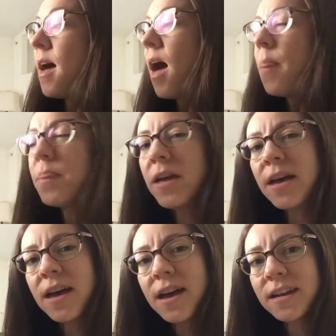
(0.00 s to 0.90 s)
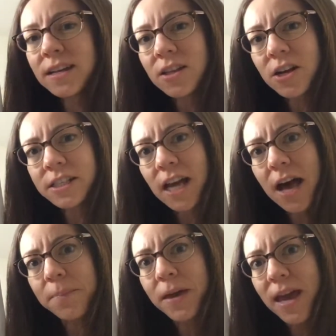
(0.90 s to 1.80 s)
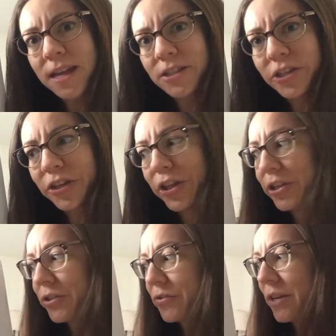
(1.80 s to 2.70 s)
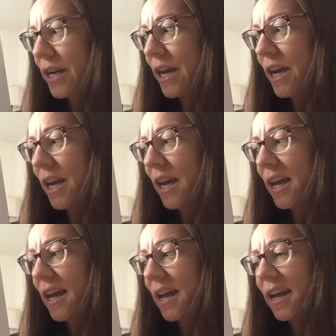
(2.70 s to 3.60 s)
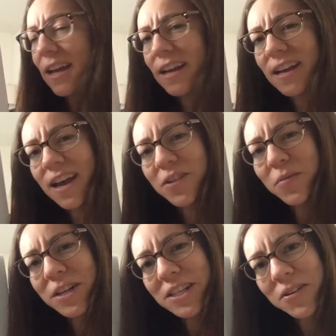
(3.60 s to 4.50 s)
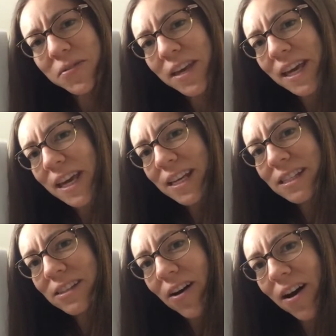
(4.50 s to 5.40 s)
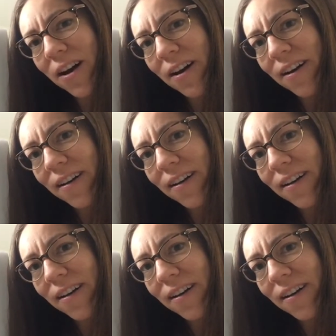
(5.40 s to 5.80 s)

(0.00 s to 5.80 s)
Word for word: And then he looked up into the tree. And what do you think he saw?